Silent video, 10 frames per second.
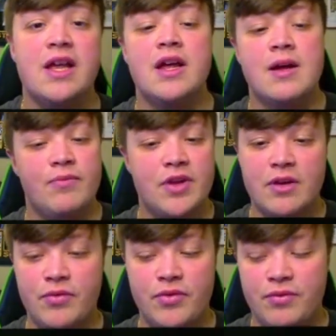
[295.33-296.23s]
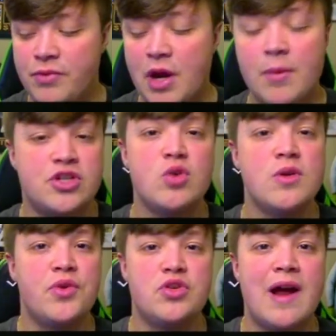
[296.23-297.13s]
there was 2 or
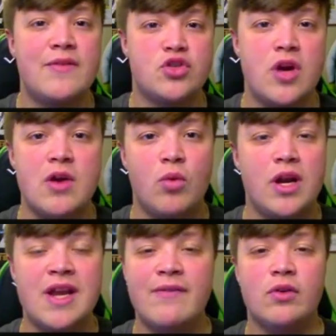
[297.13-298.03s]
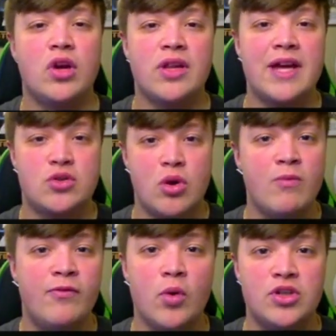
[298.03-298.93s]
3 drives straight where it never looked like Jerome
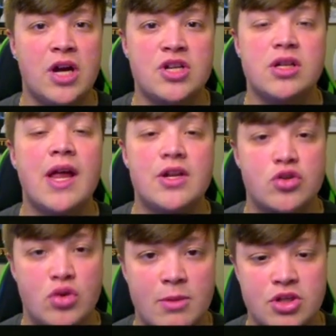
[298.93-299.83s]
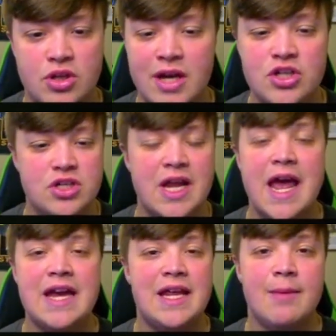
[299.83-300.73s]
Ford touched the line of scrimmage. They just
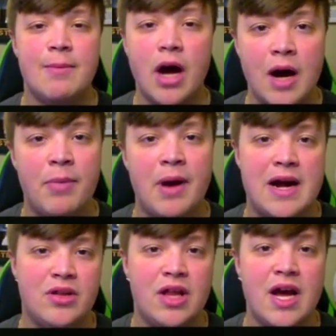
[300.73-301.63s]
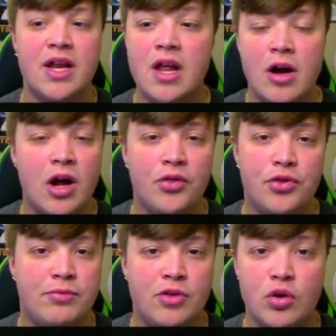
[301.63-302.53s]
ate him up behind the line on
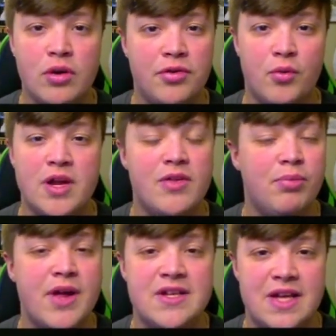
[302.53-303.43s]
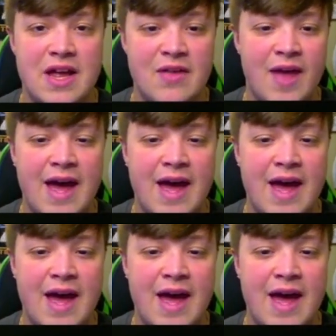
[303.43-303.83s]
2 to 3 of the plays in that,